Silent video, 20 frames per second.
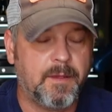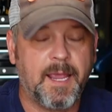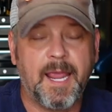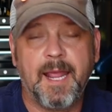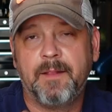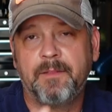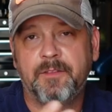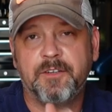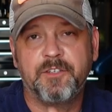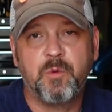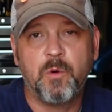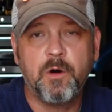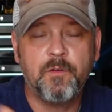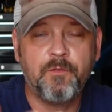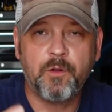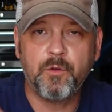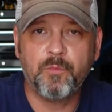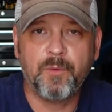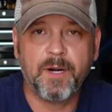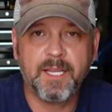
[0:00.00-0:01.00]
And the 12
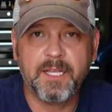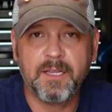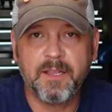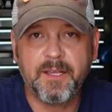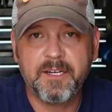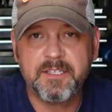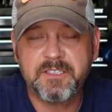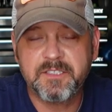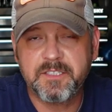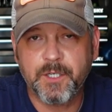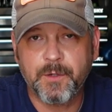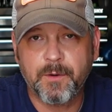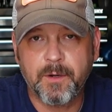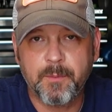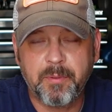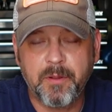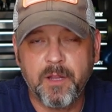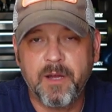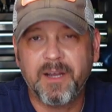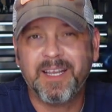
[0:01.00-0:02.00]
volt regulated
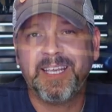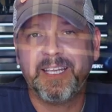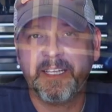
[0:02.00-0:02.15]
cigarette plug